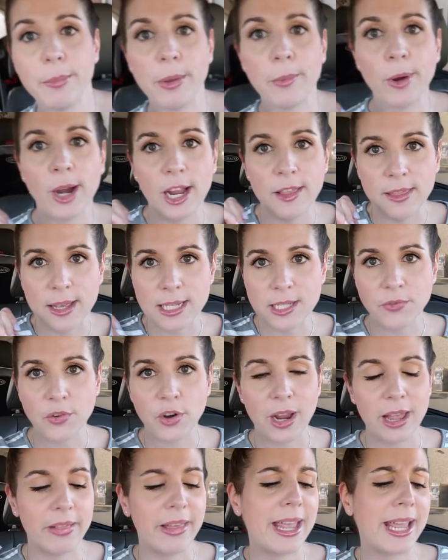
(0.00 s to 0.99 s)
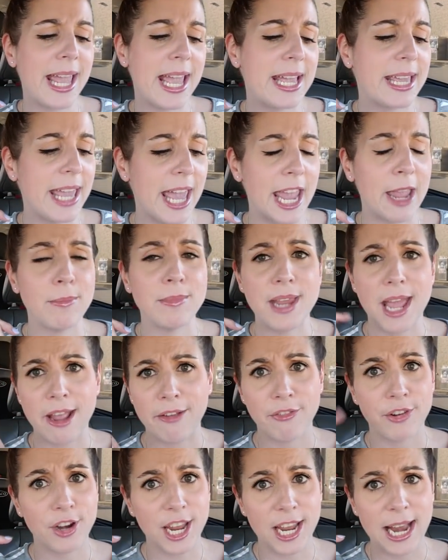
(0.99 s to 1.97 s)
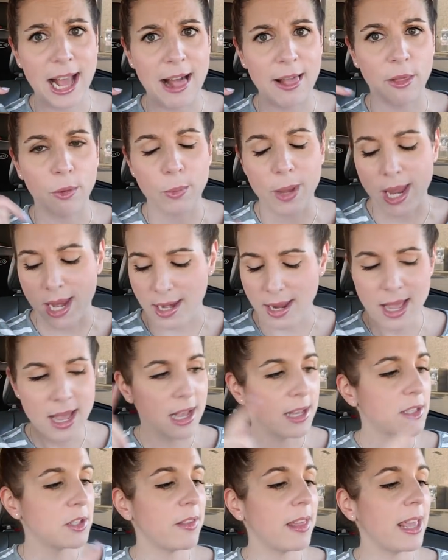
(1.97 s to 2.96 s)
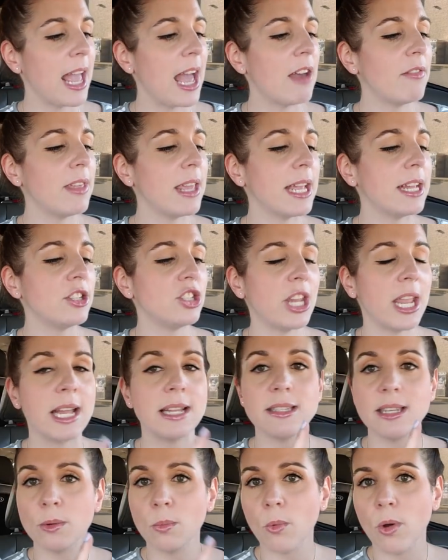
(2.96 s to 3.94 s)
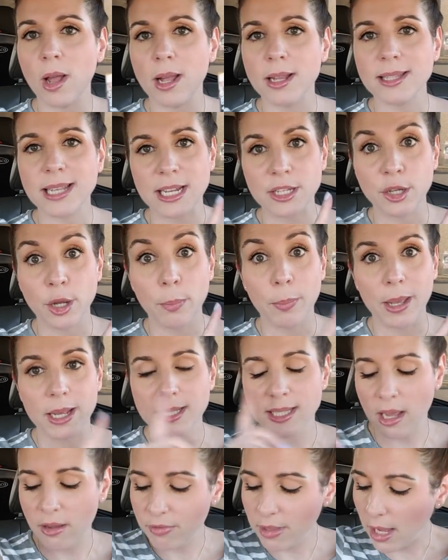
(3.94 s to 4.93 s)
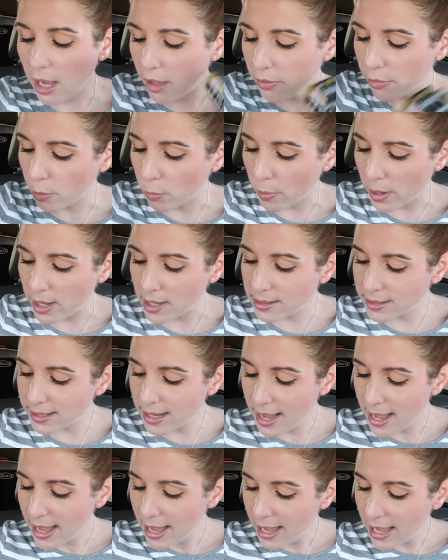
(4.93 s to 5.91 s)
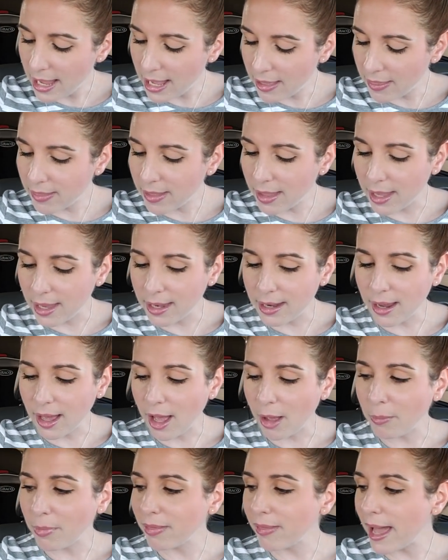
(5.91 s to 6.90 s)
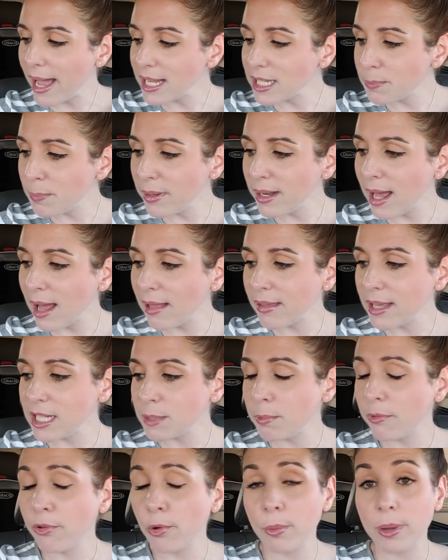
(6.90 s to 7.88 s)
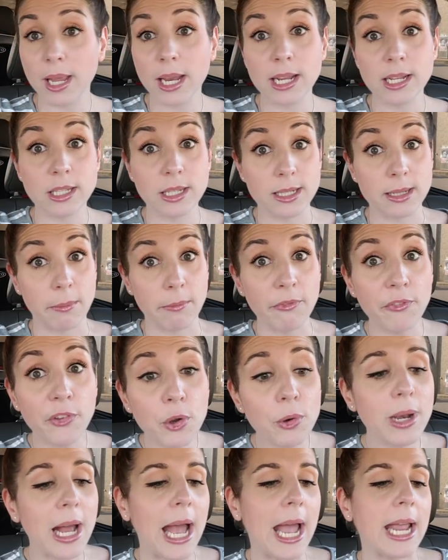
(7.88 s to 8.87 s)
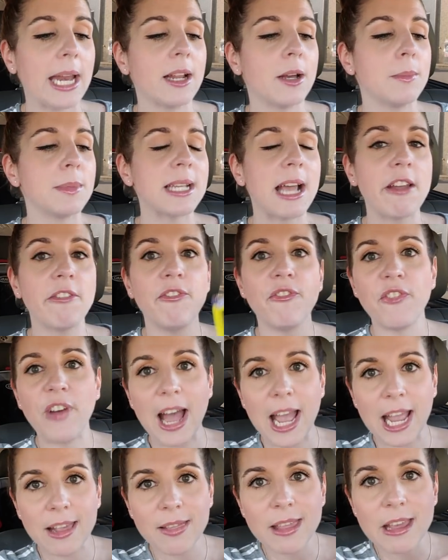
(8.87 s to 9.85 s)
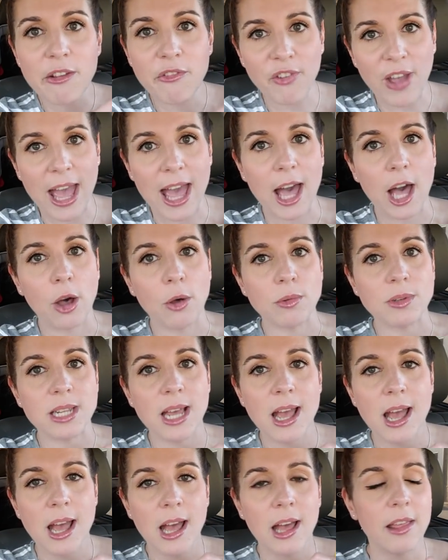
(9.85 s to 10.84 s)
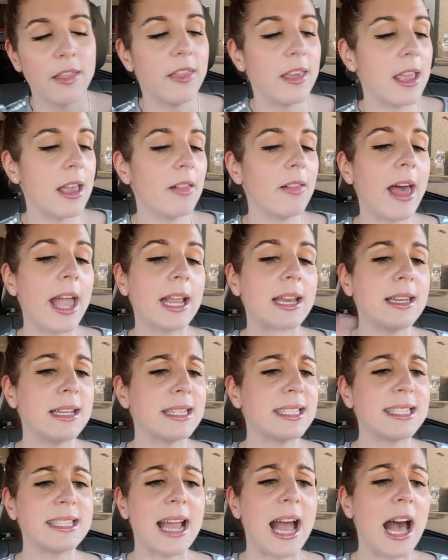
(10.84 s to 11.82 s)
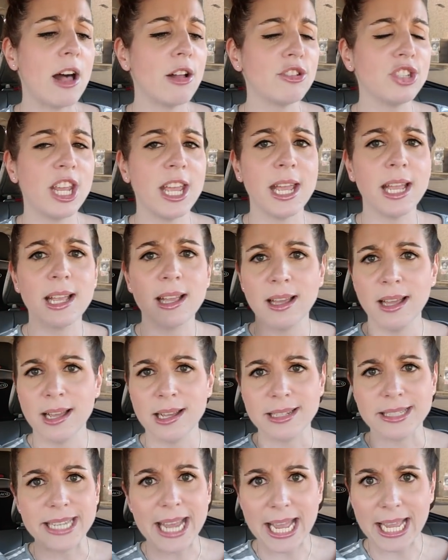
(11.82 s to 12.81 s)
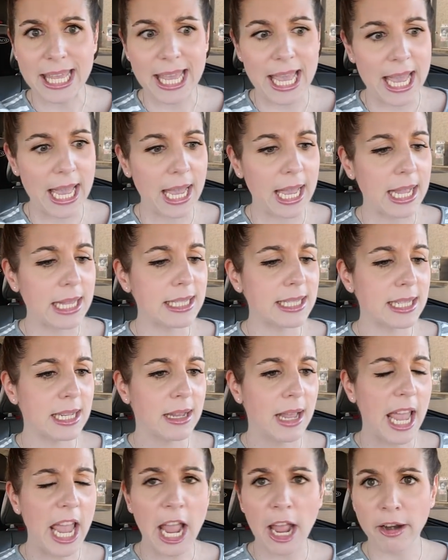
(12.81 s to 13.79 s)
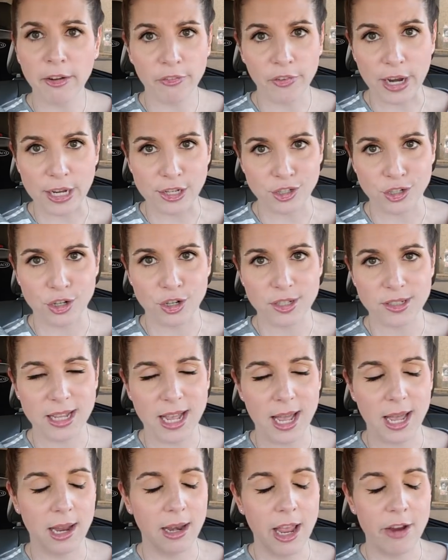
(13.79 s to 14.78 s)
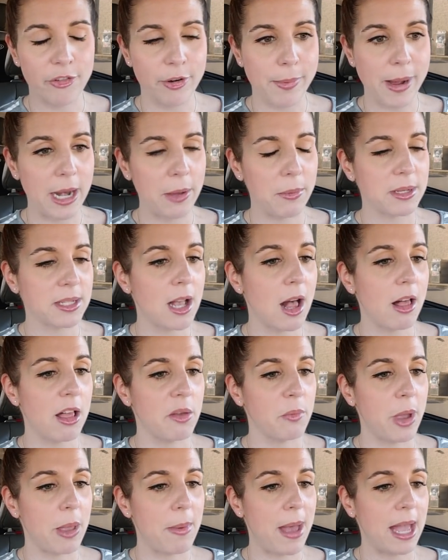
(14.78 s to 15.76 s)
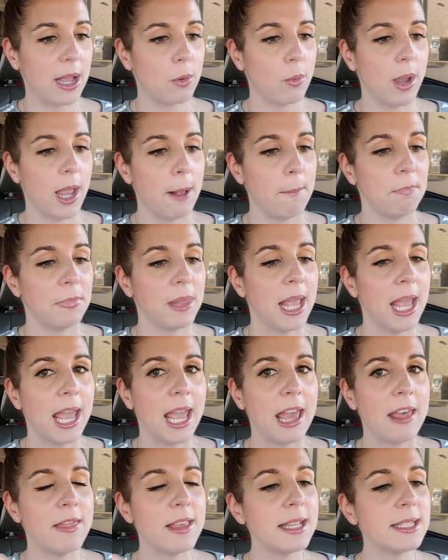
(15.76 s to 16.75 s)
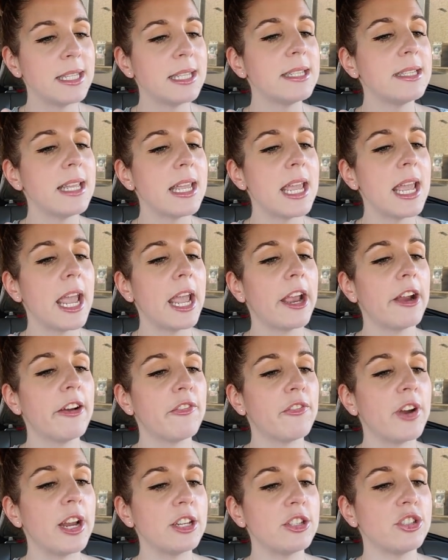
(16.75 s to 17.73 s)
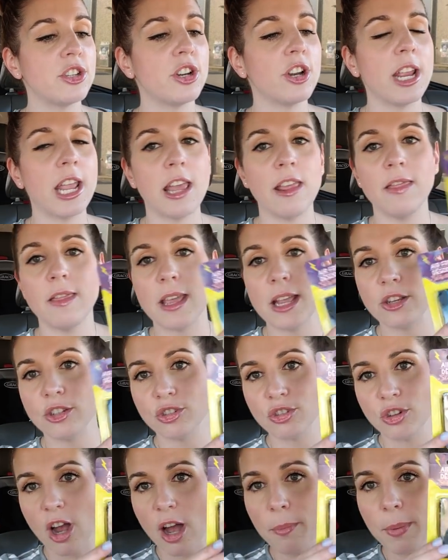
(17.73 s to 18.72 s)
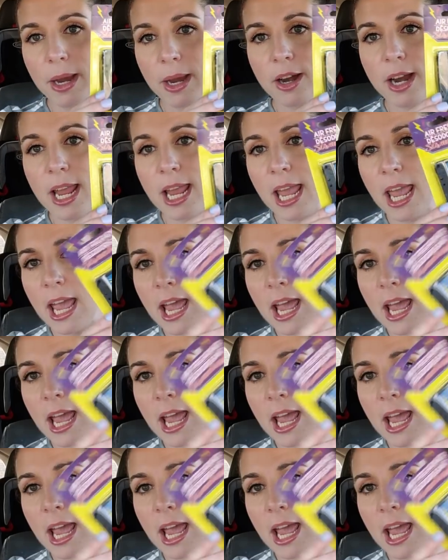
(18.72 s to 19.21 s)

to be wearing this for like a game day. Forget Halloween. So they have the enchanted ones. I took pics of the other ones. And then um, last but not least, before we get into some food items, I finally found the like nostalgic decades air fresheners that everybody was hauling way back when. And this is the air freshener in the strawberry